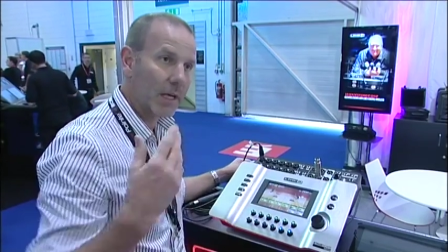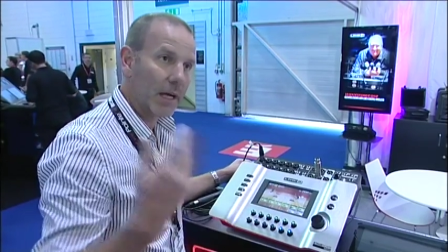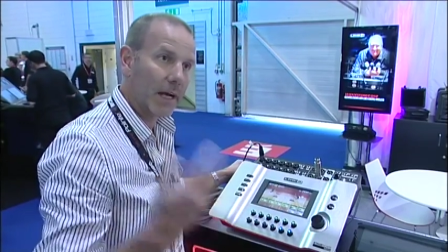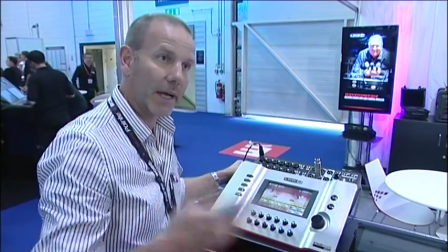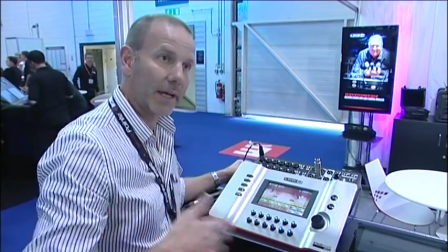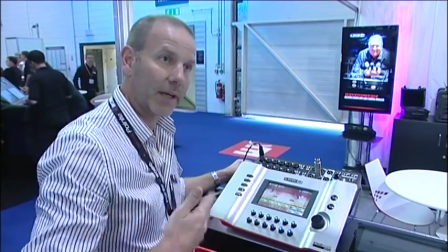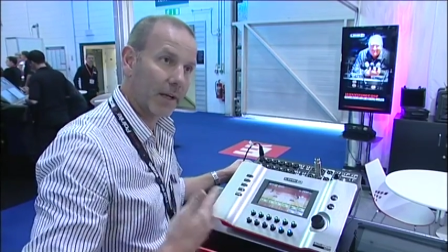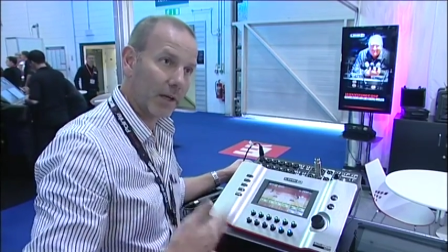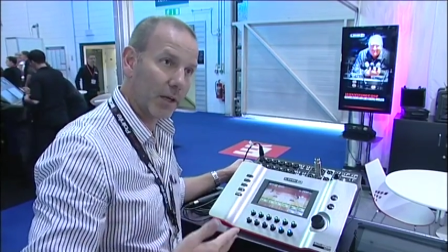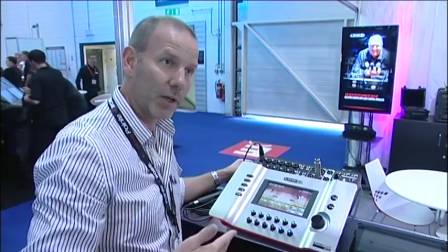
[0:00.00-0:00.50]

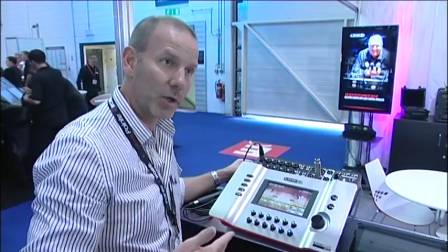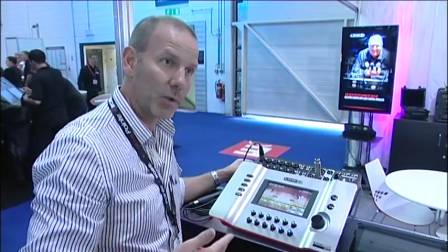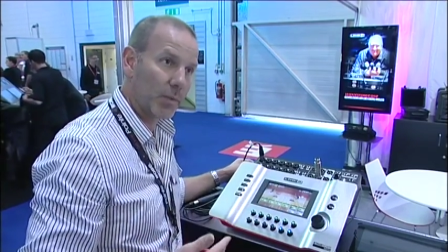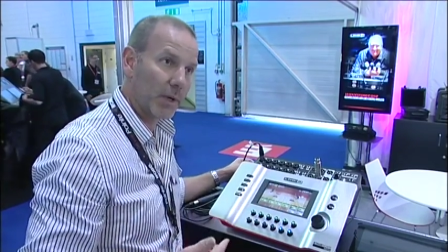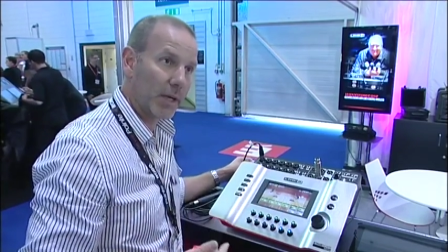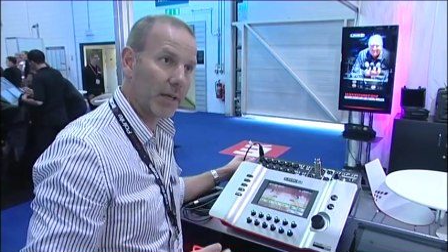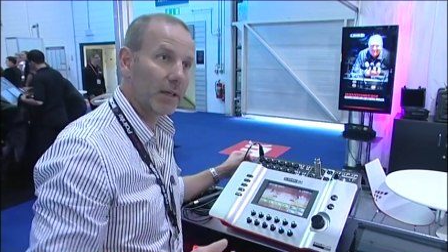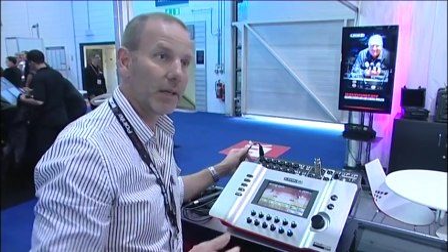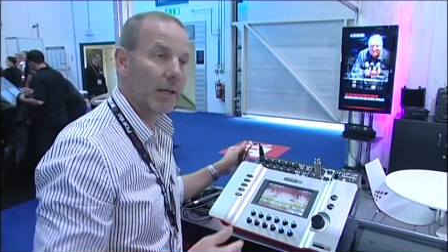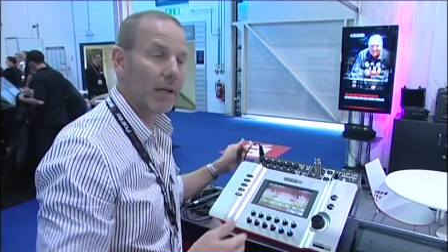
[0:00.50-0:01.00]
I could loop
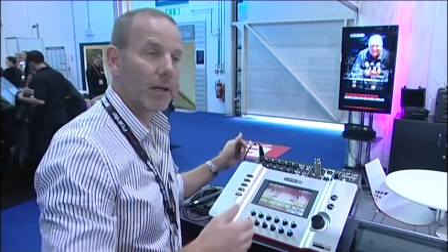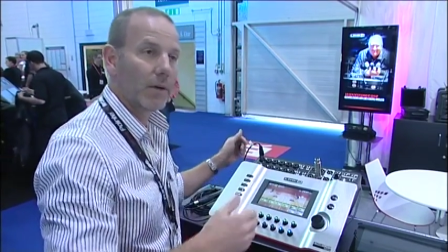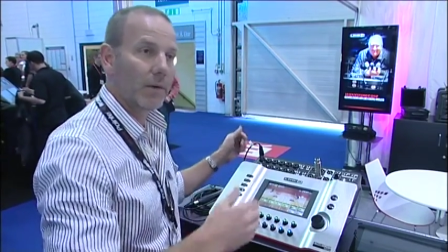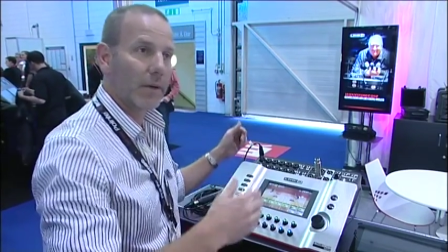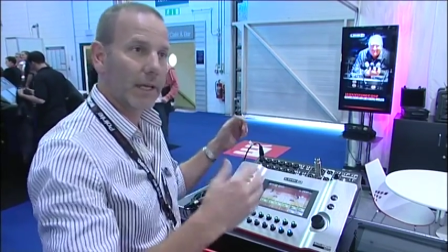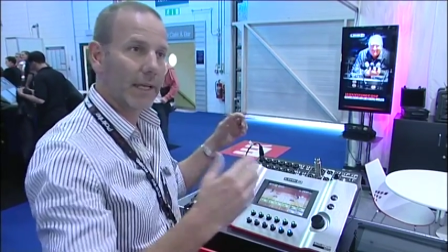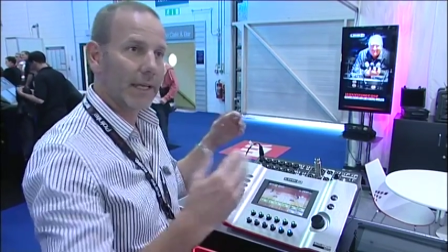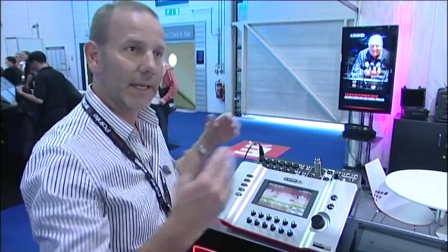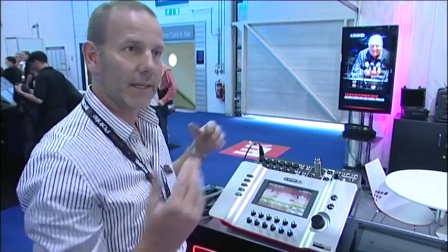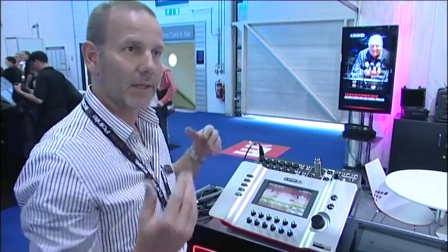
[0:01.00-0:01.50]
it, we
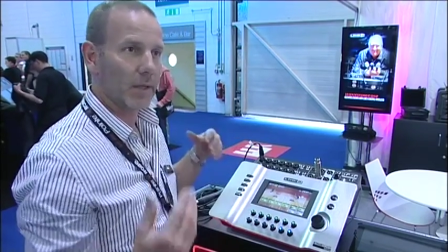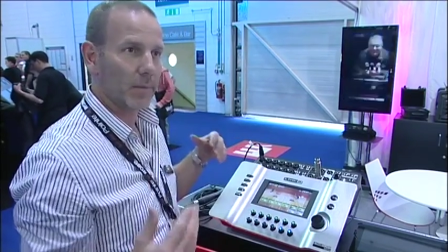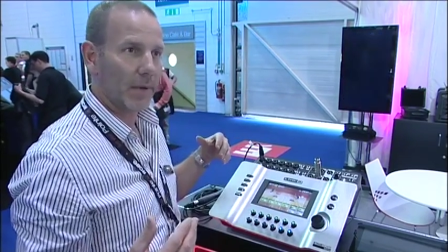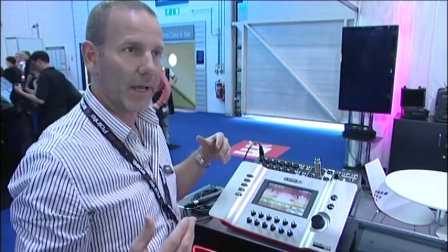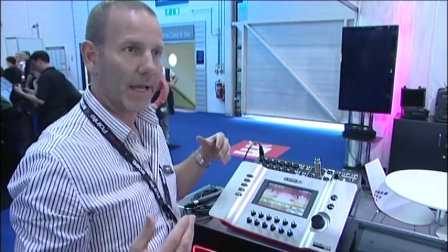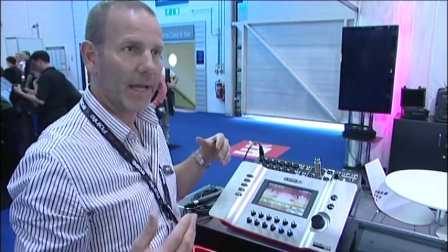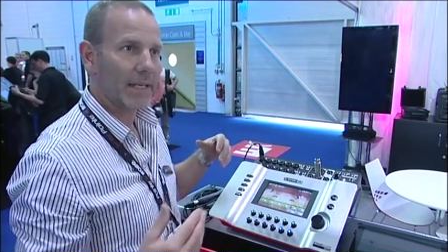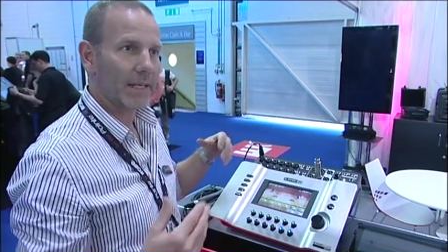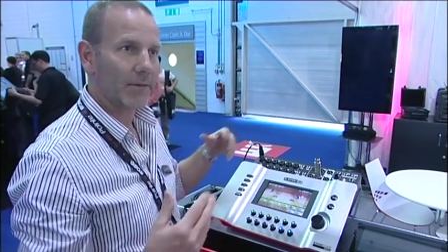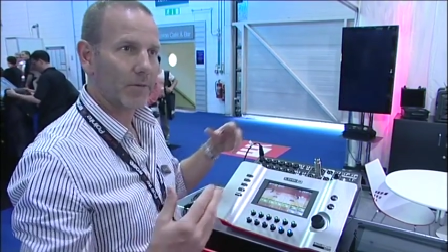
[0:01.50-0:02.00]
could get the
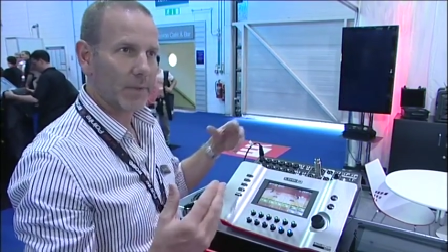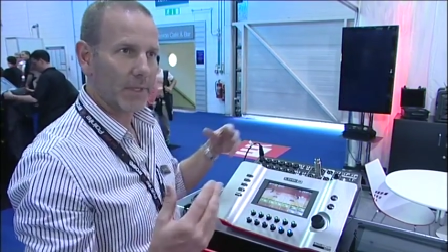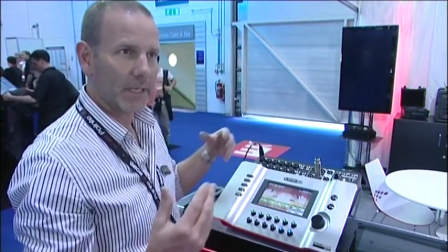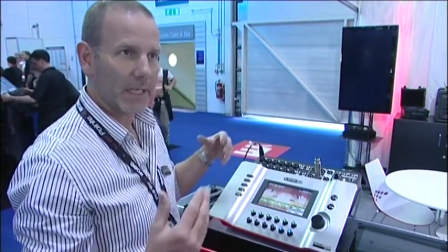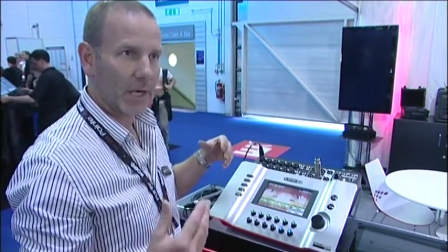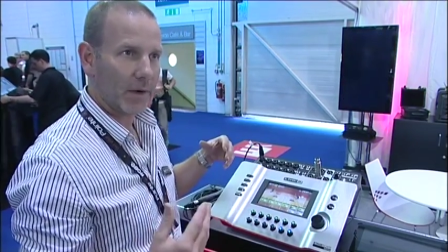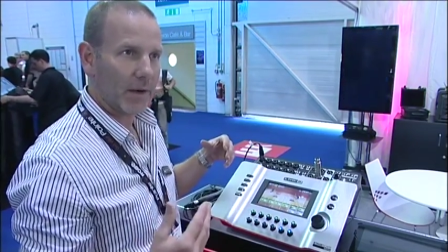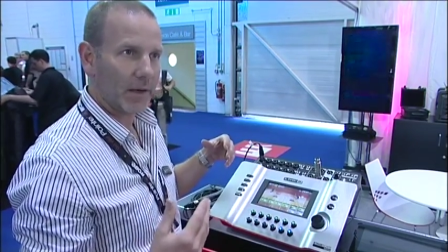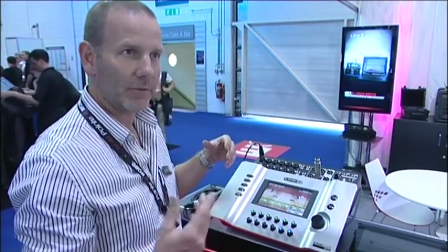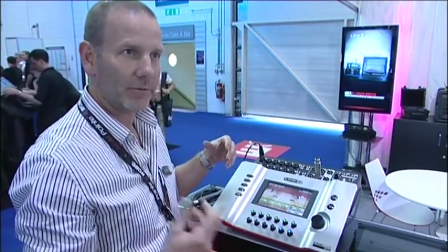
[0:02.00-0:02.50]
band, everybody to
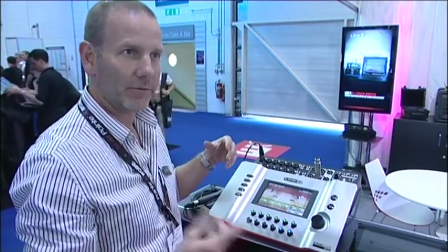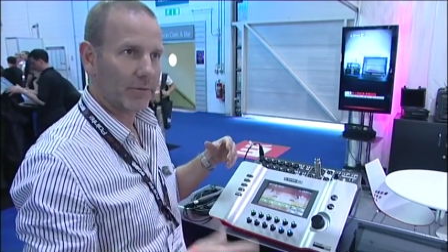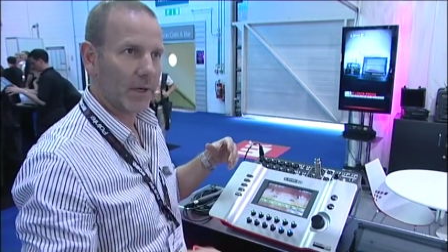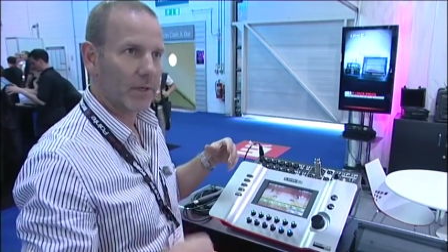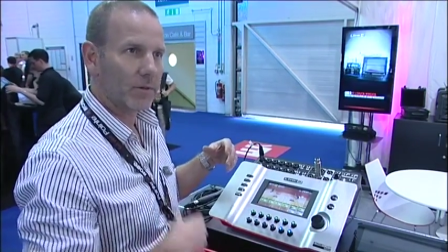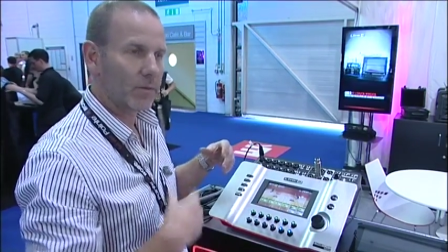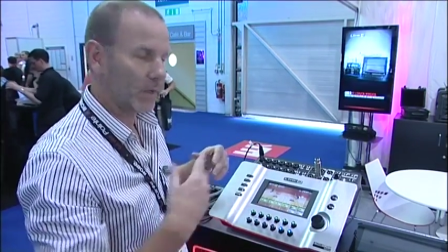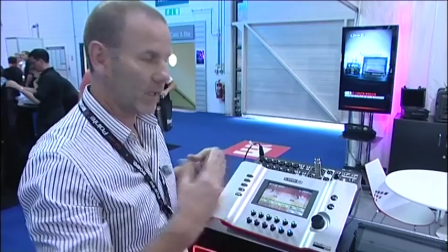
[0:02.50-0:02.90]
go out front,